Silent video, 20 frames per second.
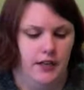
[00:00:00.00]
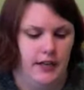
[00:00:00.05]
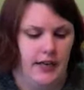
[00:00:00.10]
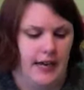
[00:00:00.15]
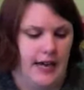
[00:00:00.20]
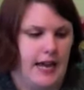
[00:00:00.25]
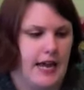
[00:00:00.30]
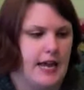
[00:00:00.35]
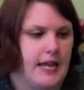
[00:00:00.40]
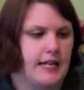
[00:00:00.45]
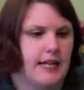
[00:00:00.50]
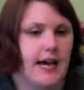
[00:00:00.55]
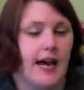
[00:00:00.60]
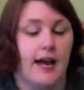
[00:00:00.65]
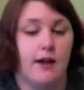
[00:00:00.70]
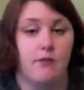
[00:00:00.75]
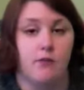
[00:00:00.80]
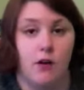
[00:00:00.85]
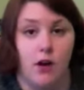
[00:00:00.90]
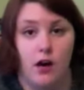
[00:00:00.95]
and
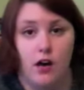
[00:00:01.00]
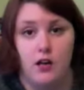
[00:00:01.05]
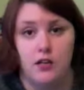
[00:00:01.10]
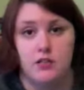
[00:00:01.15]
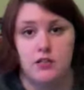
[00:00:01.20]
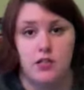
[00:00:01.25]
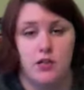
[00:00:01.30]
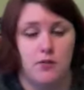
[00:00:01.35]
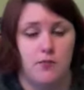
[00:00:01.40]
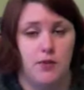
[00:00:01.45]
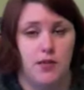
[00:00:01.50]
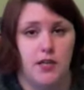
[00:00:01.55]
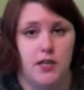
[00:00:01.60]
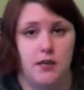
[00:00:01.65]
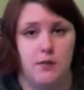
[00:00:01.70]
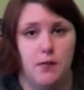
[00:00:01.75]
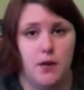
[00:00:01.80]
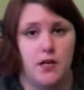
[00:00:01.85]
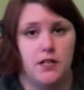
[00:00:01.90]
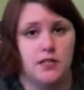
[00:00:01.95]
I will also
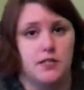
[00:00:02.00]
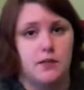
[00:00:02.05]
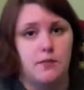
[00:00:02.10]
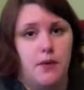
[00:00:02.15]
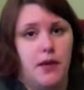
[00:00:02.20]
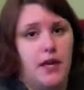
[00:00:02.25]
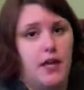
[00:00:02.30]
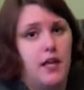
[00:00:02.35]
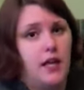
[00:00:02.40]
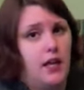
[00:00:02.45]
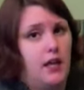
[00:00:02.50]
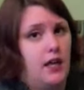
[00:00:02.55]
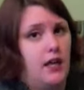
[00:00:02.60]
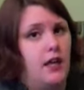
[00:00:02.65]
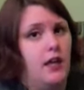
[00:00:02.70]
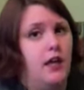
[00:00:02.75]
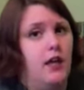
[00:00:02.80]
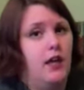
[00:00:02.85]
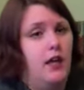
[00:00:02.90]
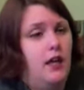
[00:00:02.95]
be
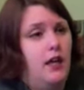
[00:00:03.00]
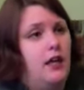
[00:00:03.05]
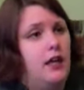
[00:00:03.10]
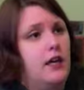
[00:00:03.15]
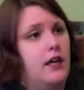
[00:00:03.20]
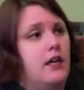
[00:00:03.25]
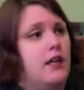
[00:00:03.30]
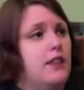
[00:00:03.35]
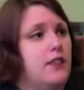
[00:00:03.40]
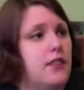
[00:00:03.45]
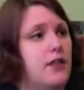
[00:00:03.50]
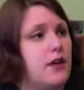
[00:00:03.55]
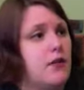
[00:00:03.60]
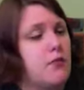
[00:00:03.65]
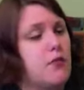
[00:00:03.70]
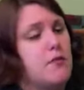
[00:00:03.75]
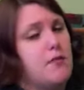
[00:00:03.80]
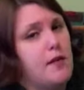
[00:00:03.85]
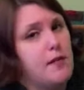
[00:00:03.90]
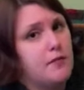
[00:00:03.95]
participating in the
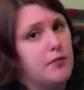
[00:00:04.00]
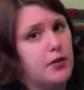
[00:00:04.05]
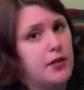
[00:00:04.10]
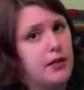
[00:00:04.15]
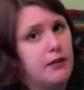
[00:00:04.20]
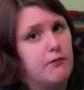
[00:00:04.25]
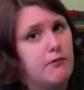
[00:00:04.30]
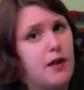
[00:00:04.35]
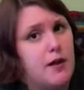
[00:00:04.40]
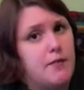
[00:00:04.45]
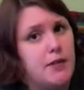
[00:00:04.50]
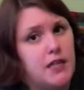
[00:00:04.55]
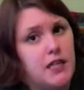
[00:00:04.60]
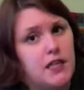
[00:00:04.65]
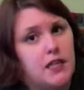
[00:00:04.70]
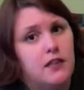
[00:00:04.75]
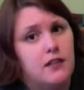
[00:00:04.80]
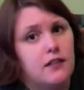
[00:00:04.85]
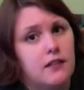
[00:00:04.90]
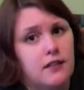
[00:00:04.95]
Remembering
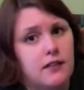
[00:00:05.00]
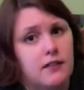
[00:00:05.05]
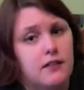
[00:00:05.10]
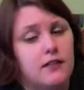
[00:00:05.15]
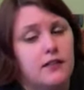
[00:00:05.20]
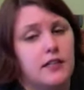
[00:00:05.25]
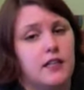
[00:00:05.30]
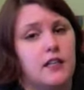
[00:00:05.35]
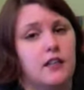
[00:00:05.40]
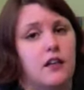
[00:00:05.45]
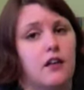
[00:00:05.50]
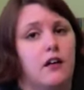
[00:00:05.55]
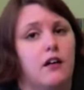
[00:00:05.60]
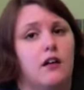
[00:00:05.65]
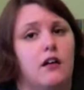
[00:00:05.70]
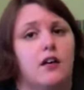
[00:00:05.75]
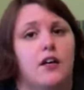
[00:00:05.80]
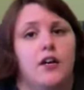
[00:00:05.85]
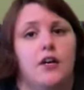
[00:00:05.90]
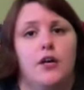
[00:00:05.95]
Remy knit
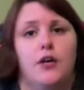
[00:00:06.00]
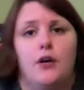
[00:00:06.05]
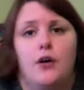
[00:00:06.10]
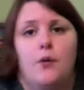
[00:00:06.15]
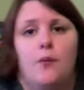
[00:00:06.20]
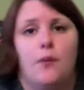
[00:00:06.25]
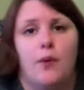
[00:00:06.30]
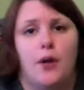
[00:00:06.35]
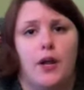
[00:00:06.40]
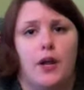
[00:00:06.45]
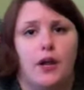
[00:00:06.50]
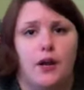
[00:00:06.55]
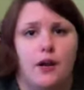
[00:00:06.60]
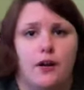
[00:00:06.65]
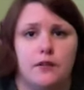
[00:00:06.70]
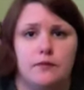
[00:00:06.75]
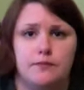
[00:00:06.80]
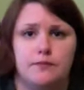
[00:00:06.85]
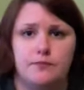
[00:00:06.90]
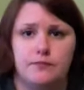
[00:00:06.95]
along, where